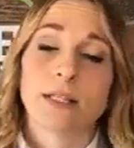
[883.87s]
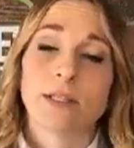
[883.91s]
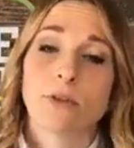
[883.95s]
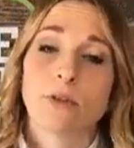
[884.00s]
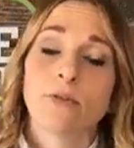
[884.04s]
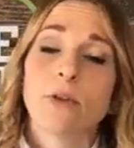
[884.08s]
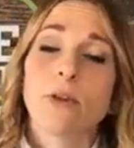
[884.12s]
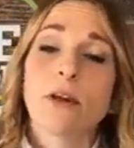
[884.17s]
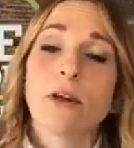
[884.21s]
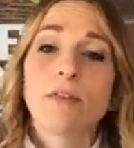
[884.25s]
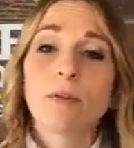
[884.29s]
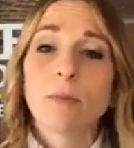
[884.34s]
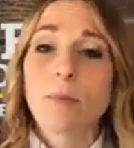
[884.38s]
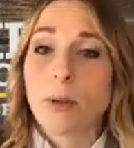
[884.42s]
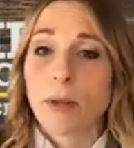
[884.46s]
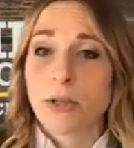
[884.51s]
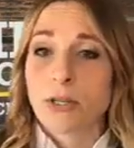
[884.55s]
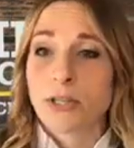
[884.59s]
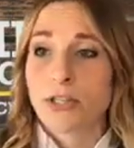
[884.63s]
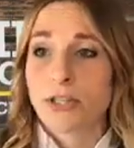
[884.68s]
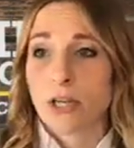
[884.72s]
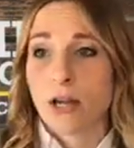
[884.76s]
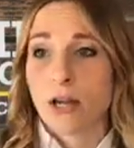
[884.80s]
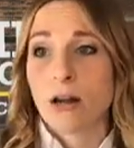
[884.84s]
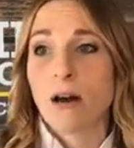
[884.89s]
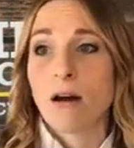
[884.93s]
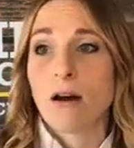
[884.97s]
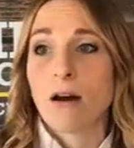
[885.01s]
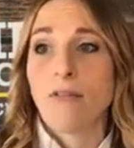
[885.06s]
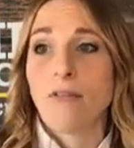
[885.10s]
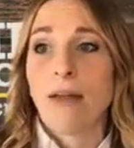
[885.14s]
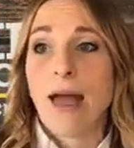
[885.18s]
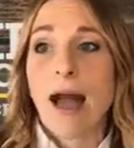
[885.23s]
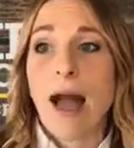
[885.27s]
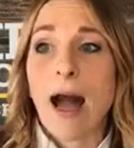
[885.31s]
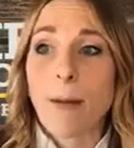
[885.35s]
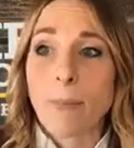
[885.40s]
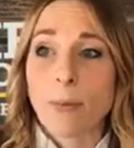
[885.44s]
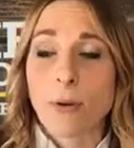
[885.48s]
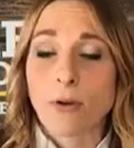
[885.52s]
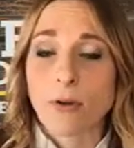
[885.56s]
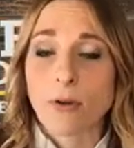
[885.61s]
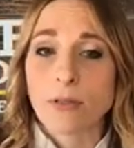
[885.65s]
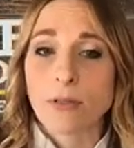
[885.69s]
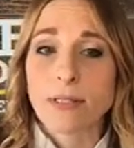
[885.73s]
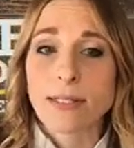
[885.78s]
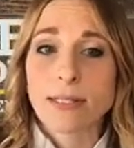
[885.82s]
So if you have a bunch of
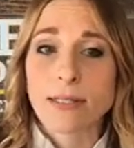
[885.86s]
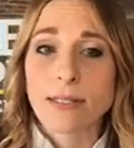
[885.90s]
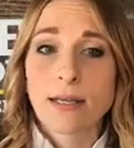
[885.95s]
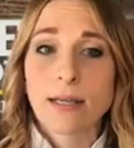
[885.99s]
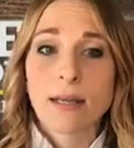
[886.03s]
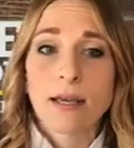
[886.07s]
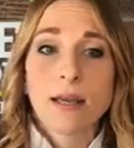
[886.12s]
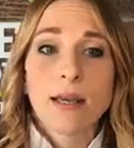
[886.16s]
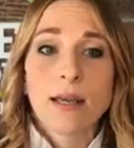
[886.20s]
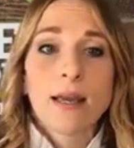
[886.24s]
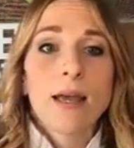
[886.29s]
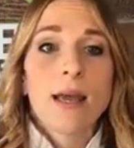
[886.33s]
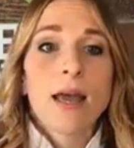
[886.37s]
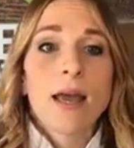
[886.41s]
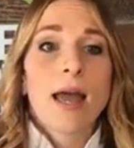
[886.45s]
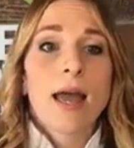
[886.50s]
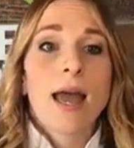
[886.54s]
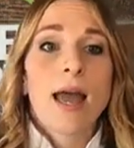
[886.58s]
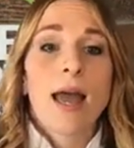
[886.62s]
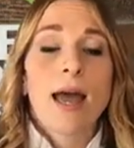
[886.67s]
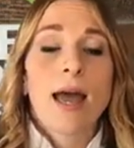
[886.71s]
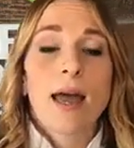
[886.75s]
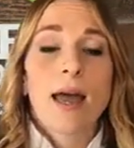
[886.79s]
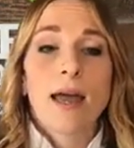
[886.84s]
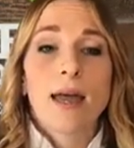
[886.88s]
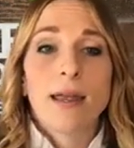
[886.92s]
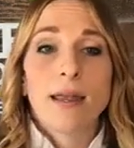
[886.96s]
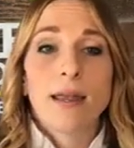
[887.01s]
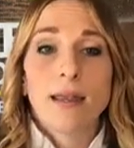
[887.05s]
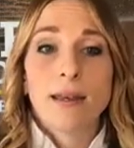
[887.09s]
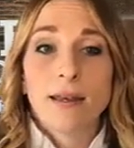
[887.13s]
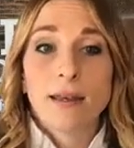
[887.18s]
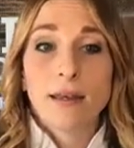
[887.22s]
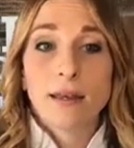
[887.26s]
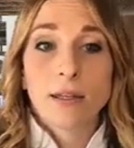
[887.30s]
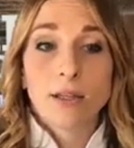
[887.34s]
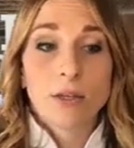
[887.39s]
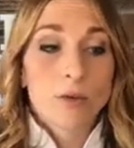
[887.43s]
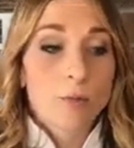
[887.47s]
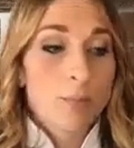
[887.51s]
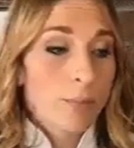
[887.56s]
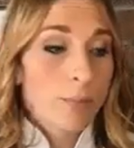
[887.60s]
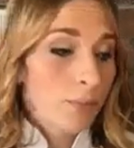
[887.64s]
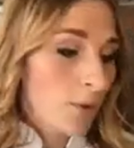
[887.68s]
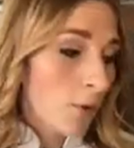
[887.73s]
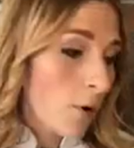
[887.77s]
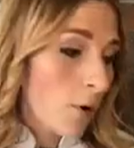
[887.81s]
apples and you
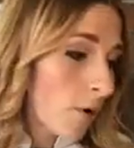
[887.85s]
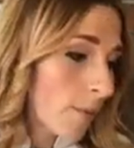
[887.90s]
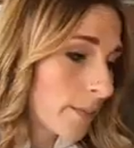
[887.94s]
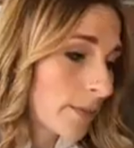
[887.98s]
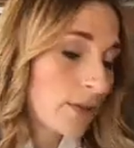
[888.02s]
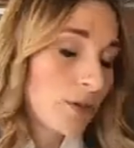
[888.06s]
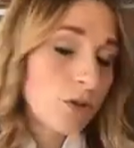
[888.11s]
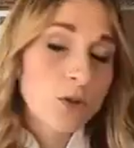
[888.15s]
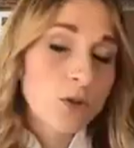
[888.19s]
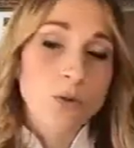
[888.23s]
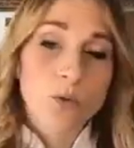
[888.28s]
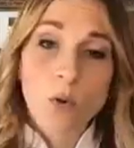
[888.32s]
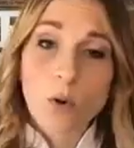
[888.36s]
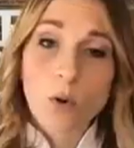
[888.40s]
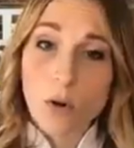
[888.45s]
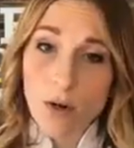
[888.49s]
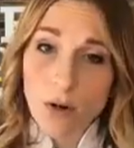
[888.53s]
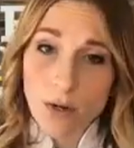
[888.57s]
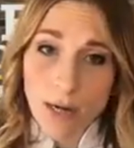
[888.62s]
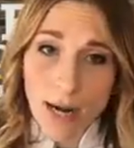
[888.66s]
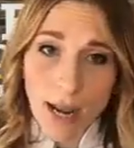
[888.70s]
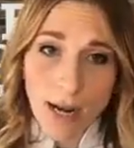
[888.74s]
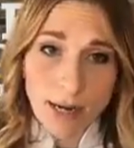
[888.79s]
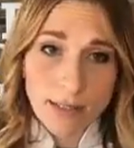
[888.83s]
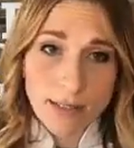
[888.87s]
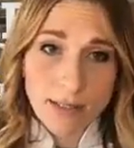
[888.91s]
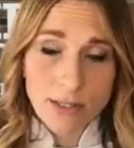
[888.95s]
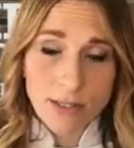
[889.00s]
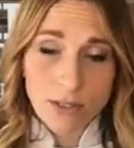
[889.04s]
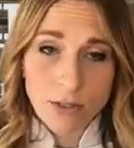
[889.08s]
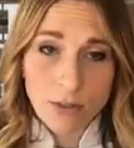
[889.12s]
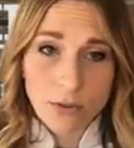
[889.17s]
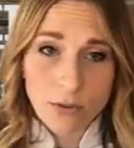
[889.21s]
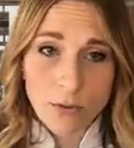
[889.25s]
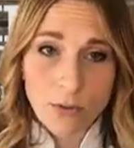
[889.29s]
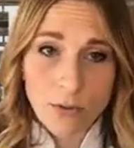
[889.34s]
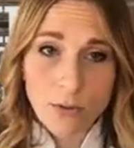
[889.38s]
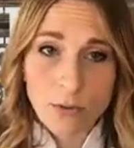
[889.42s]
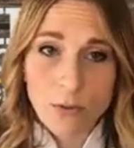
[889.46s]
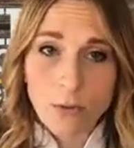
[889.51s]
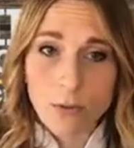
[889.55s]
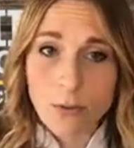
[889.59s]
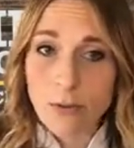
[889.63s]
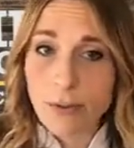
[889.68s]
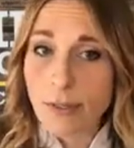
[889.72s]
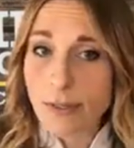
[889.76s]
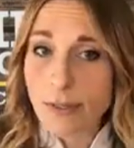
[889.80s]
throw them in the drawer next
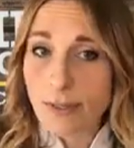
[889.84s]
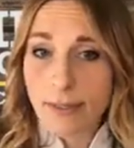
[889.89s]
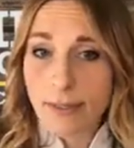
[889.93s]
to